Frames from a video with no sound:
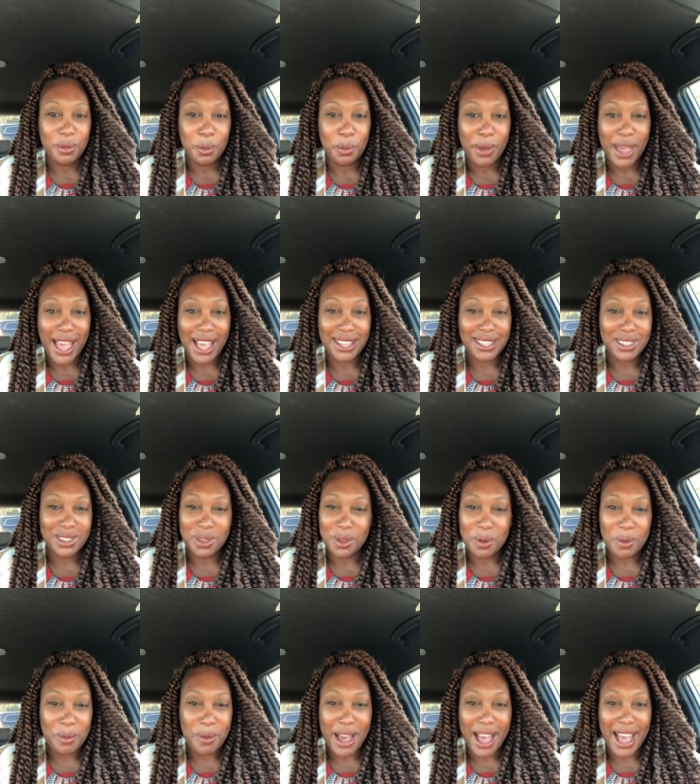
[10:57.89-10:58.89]
passing
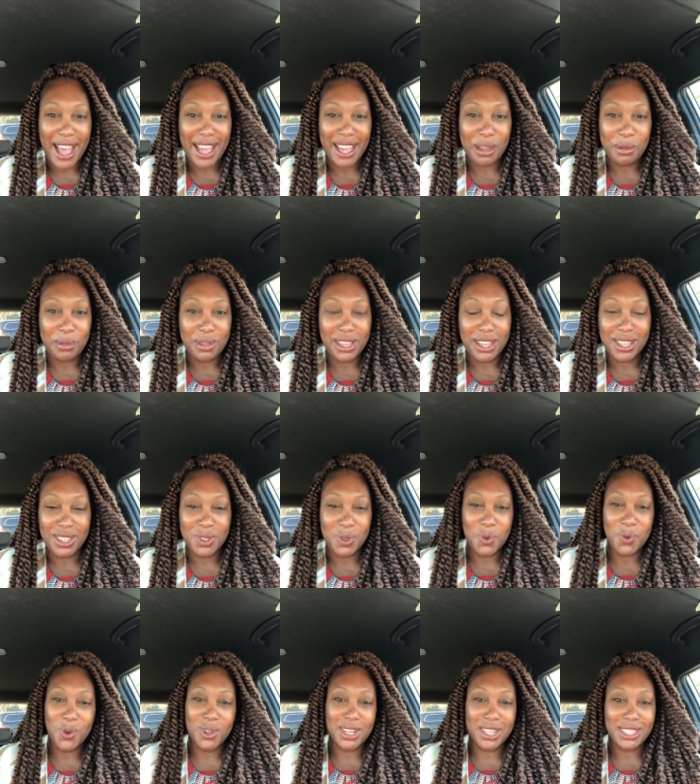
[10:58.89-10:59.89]
you by because
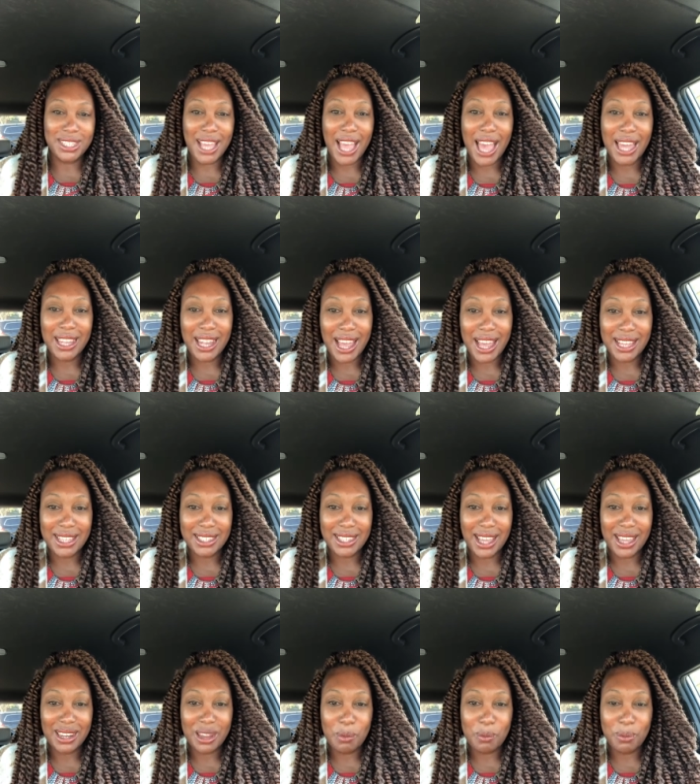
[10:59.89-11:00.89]
you on the sidelines,
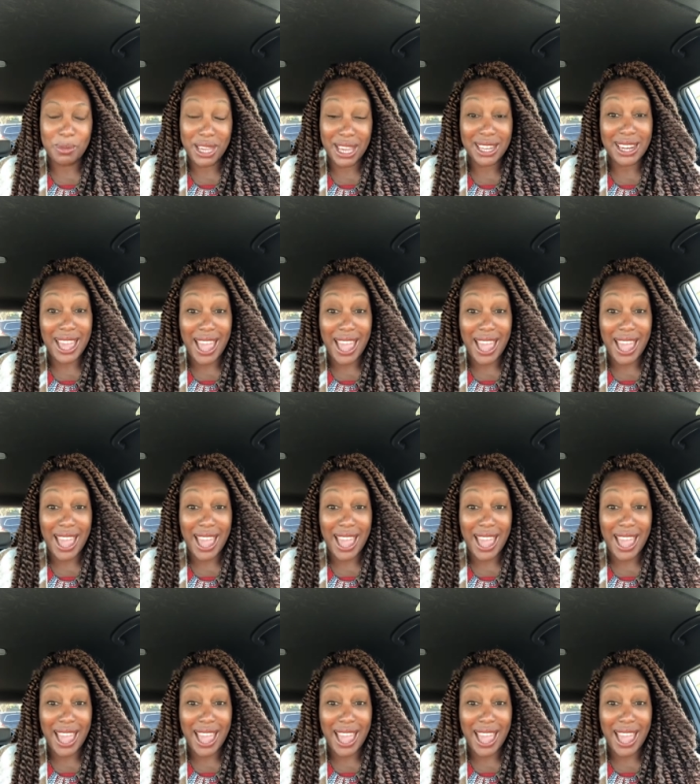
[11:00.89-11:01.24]
not being an